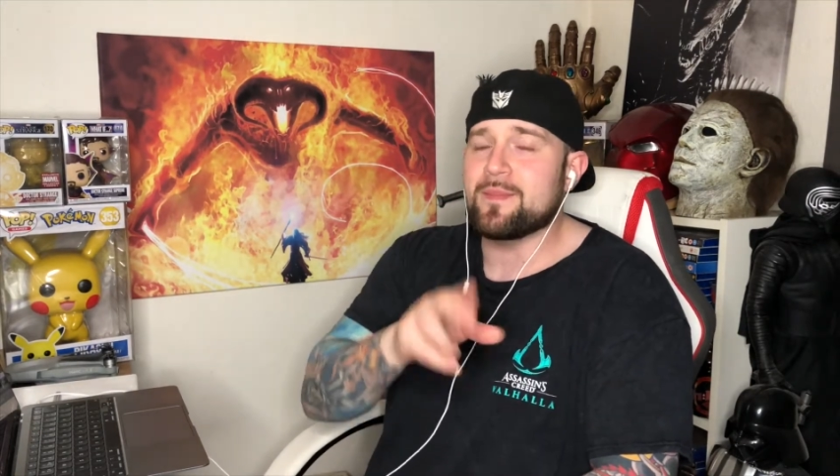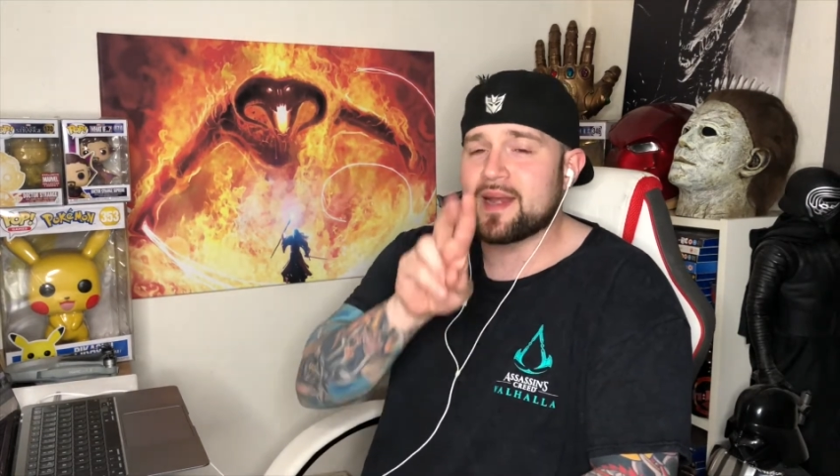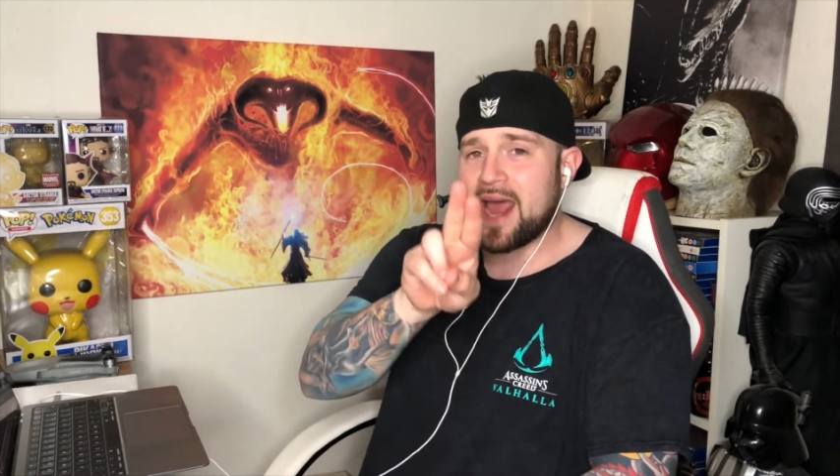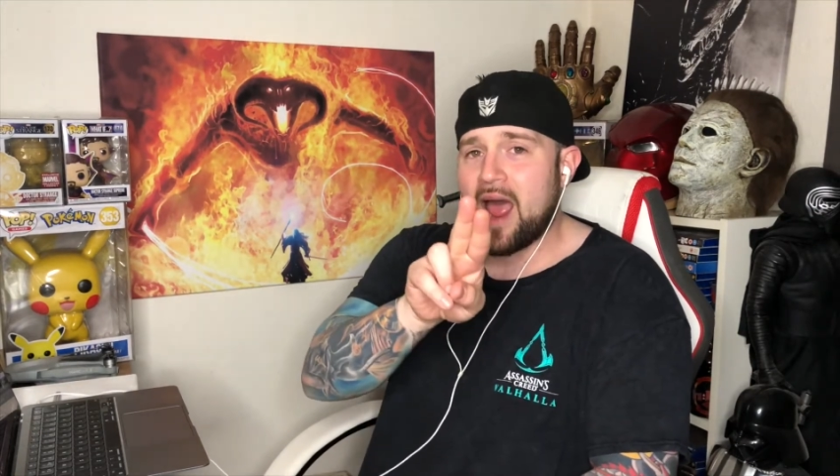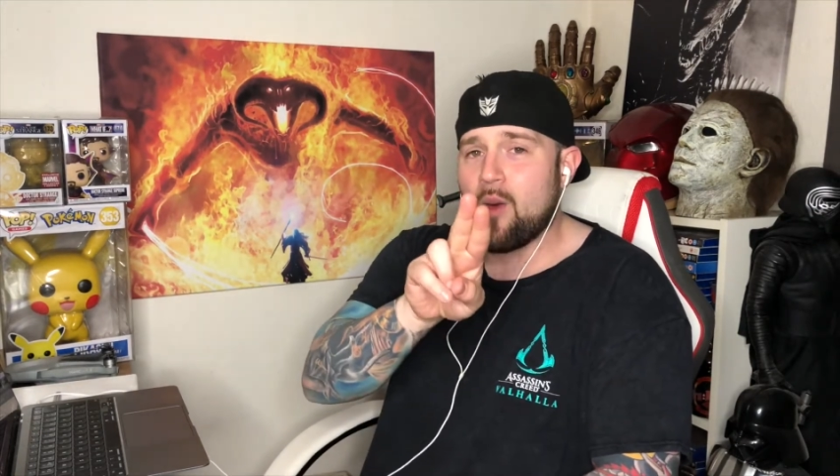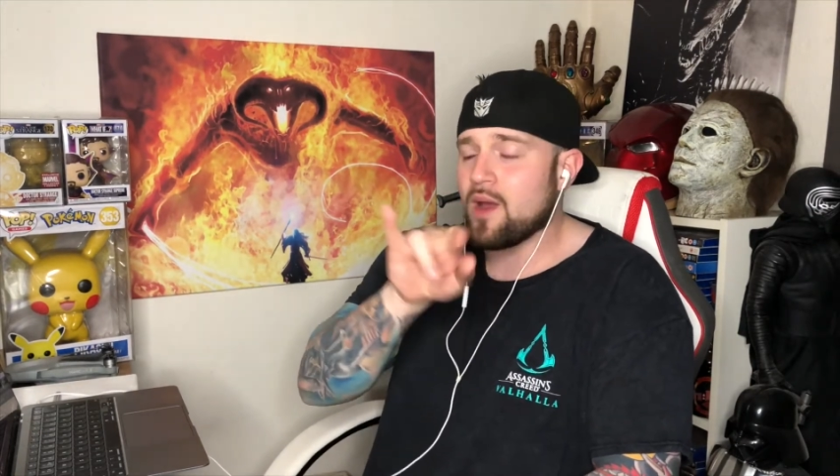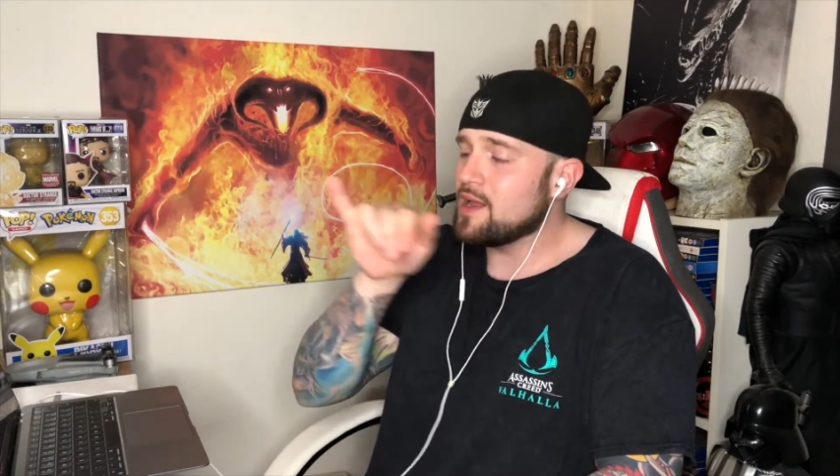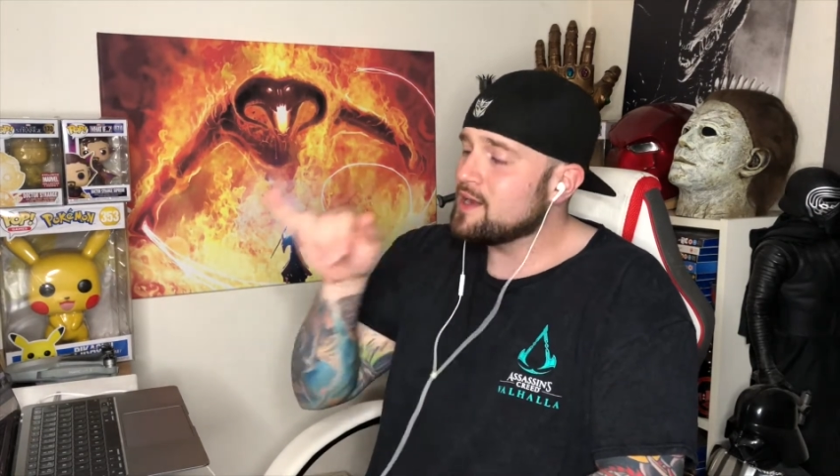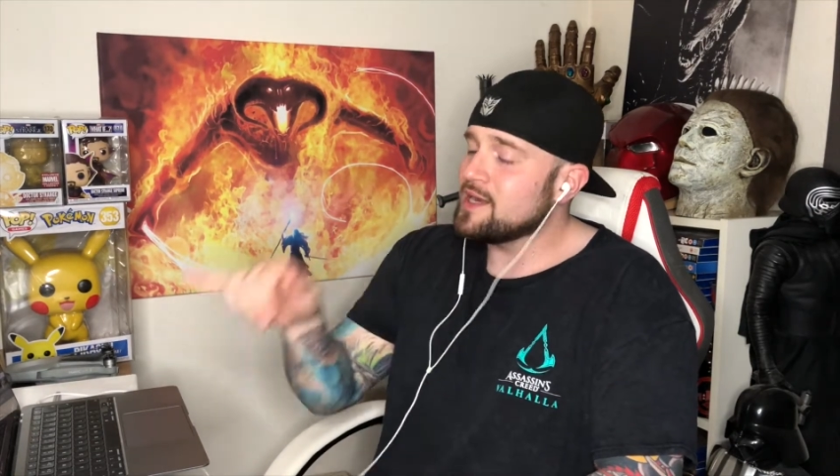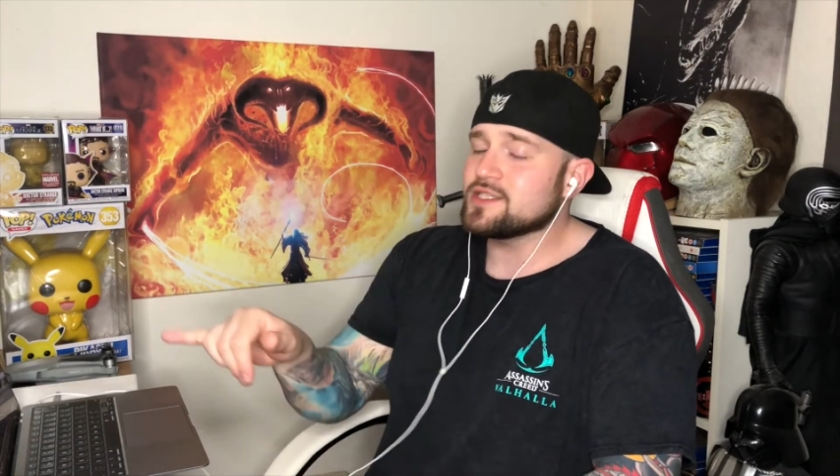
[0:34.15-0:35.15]
But now,
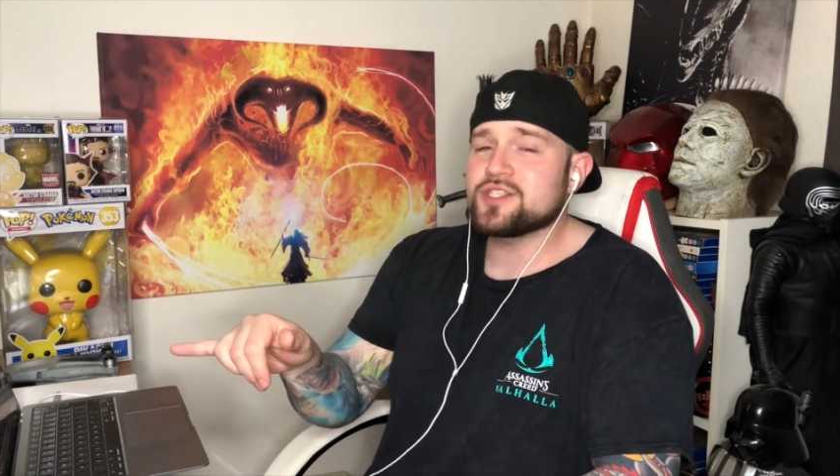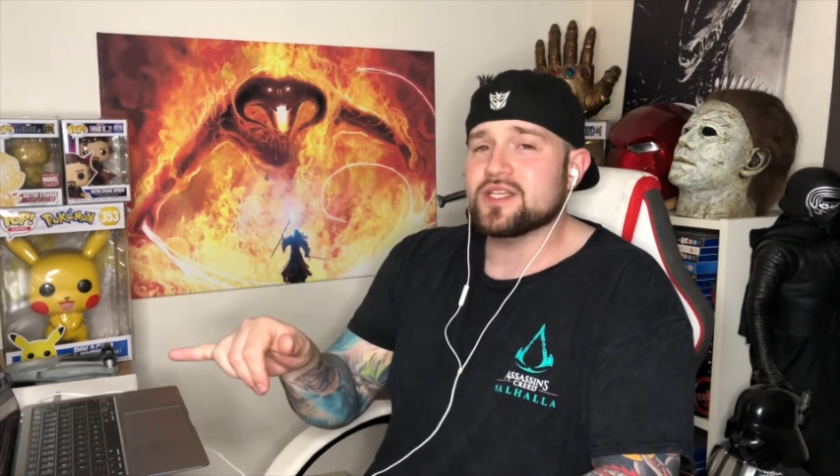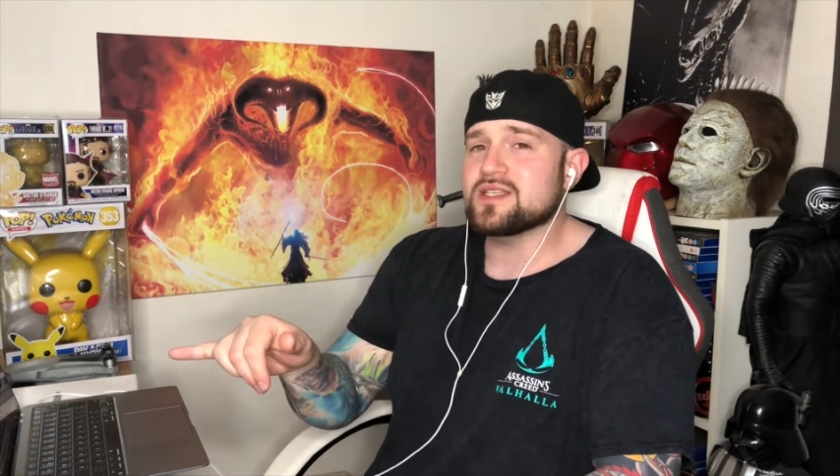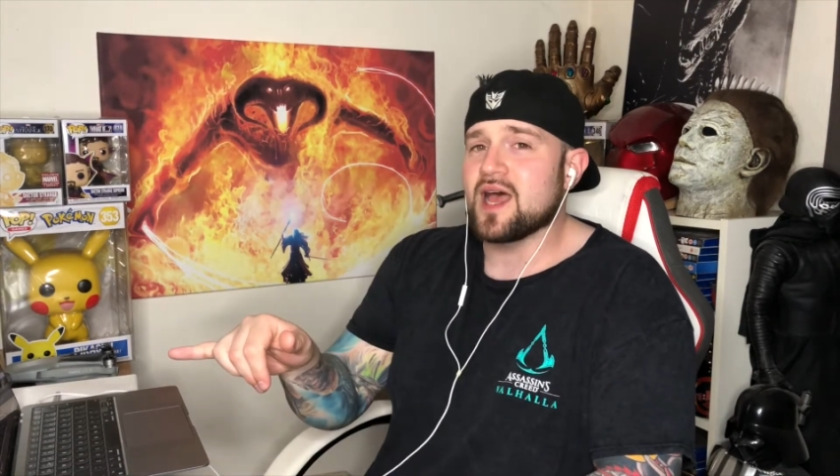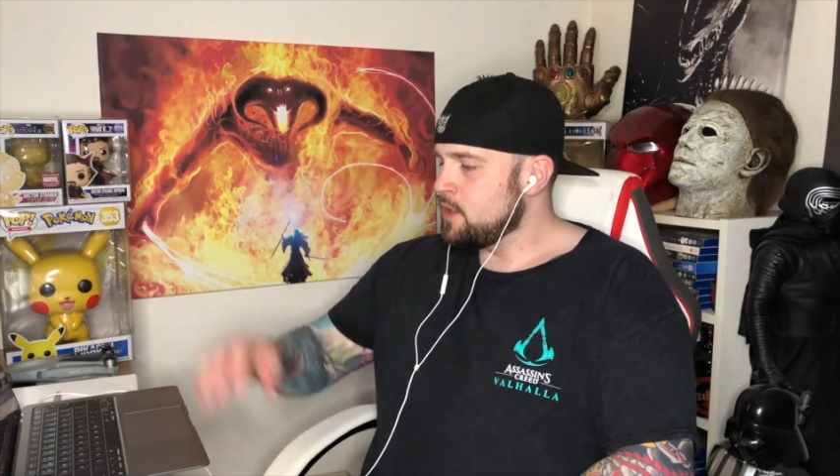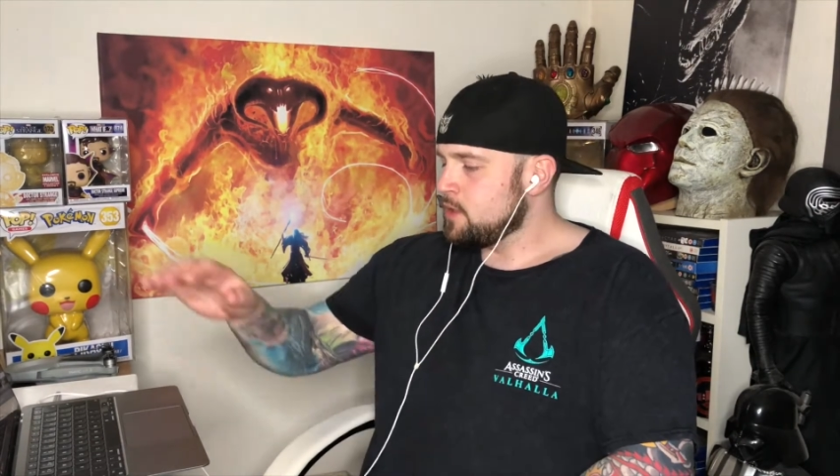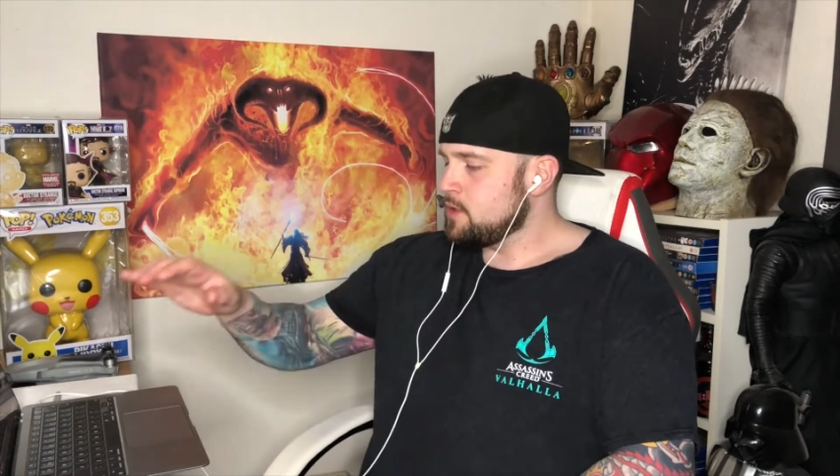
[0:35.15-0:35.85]
let's check this out.